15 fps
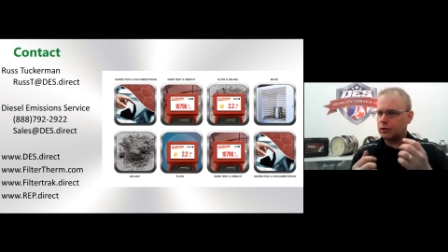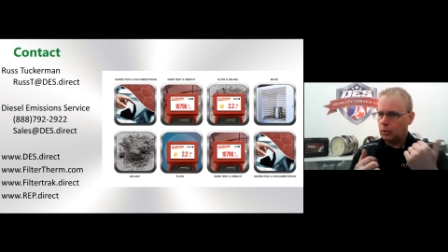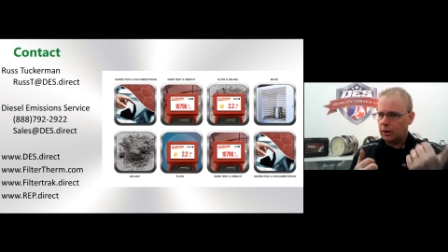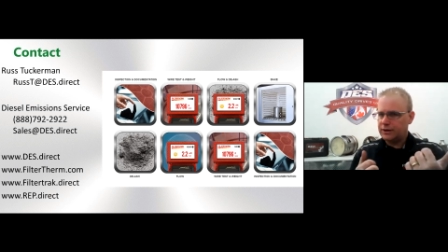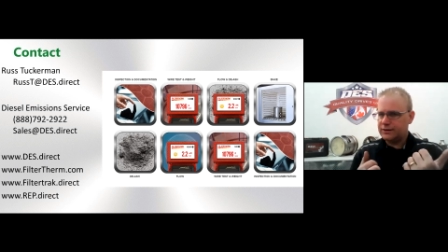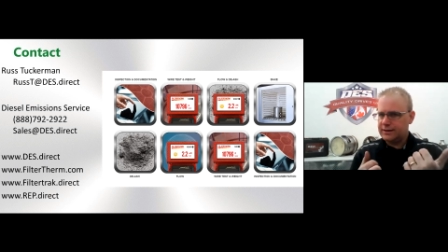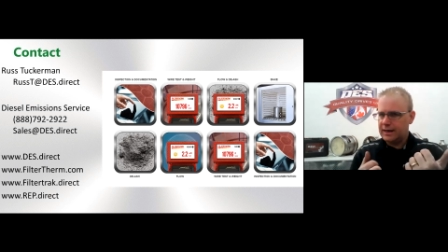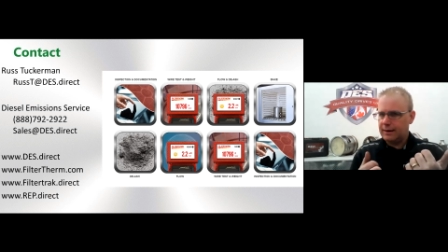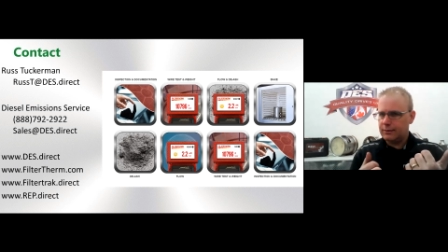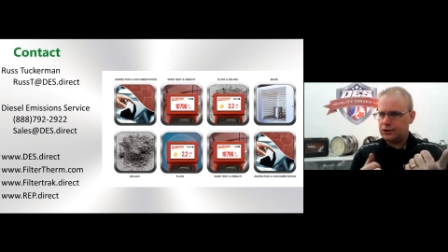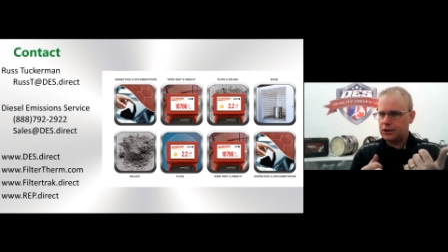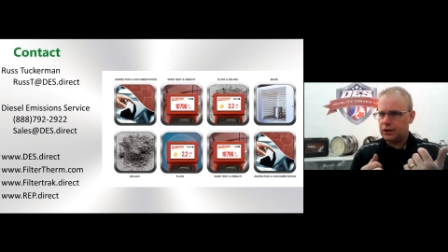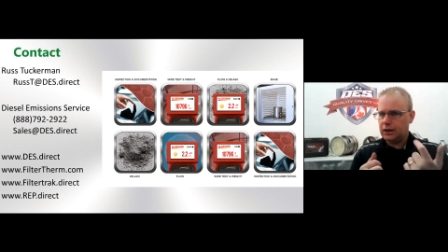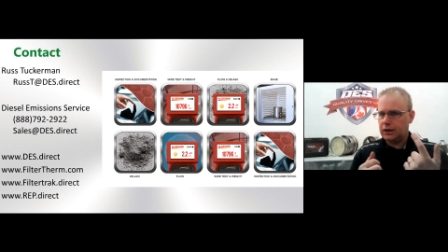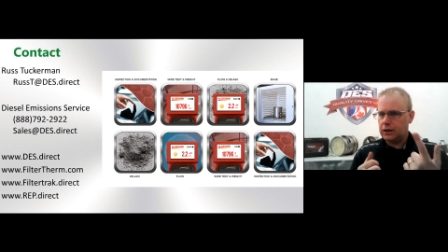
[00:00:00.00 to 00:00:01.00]
One is
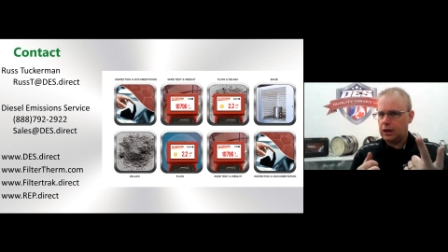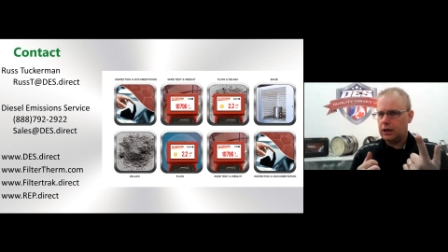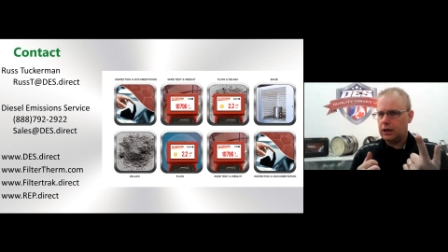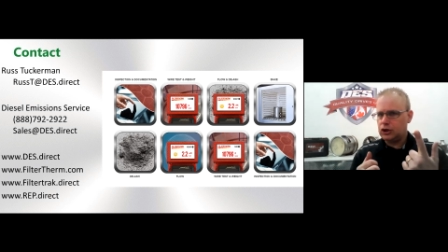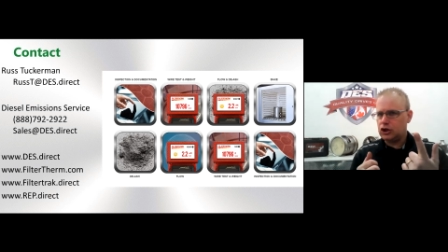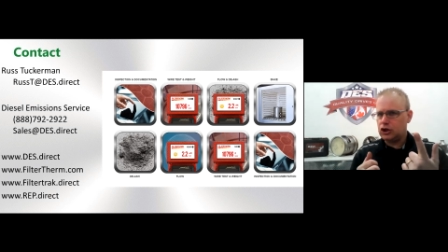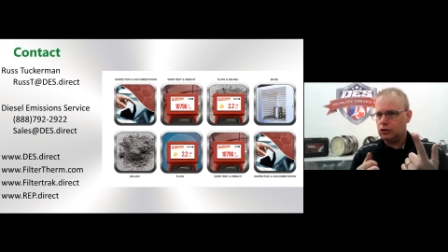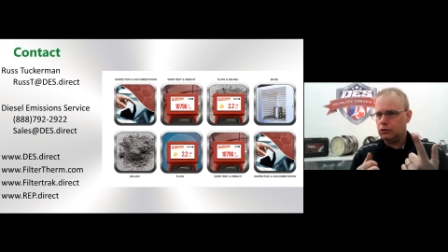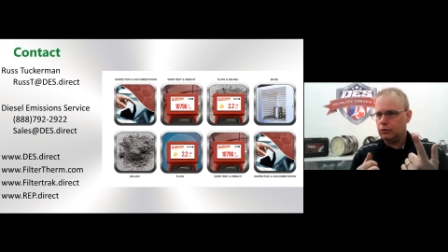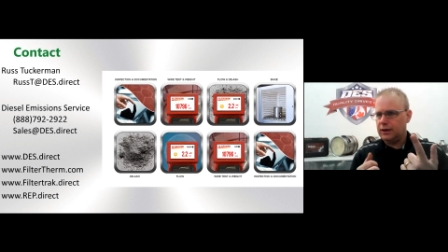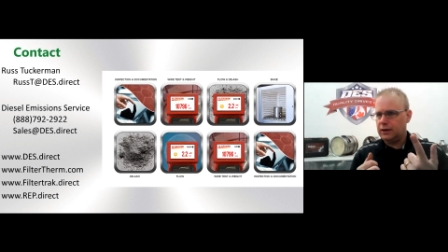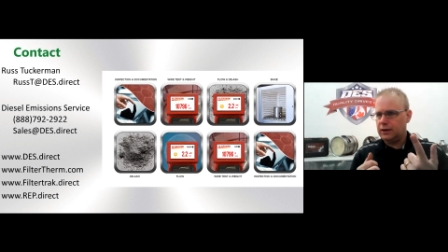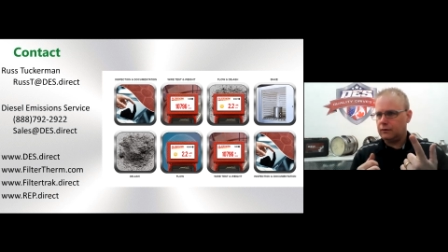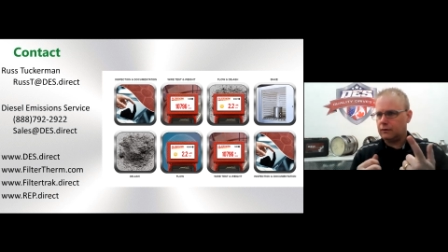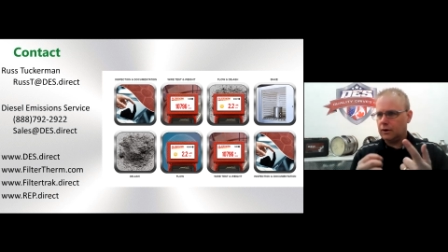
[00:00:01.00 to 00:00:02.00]
damaging, and two
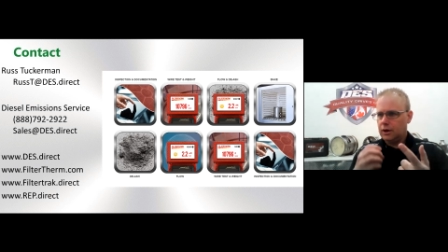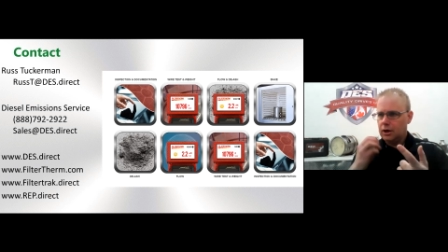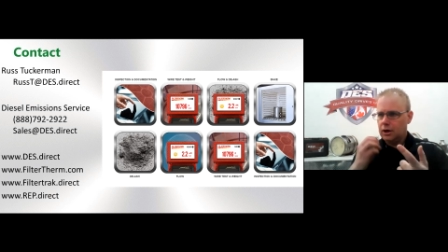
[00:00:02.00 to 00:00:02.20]
is